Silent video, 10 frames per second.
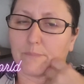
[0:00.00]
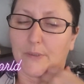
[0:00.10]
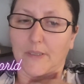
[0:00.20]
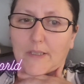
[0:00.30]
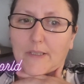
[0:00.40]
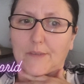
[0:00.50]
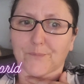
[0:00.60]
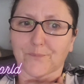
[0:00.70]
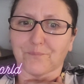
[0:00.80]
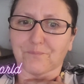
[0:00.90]
But yeah.
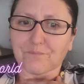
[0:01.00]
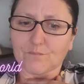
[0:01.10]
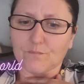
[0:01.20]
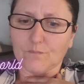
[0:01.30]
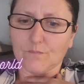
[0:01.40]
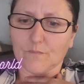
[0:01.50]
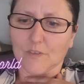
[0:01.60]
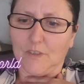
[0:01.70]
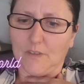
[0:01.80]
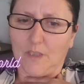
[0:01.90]

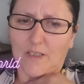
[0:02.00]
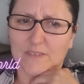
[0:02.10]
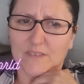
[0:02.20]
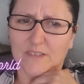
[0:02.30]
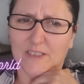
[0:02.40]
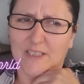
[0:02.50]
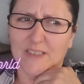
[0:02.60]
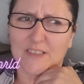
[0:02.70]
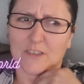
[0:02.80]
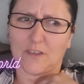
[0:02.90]
And
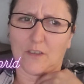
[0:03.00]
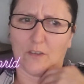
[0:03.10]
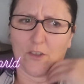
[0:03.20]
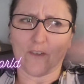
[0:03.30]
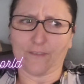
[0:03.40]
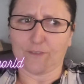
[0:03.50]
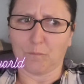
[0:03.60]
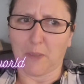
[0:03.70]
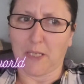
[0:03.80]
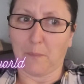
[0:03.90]
these other
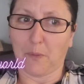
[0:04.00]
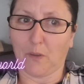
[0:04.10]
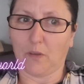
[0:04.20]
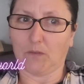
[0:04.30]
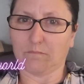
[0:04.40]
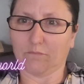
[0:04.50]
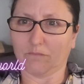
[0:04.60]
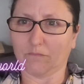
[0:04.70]
people,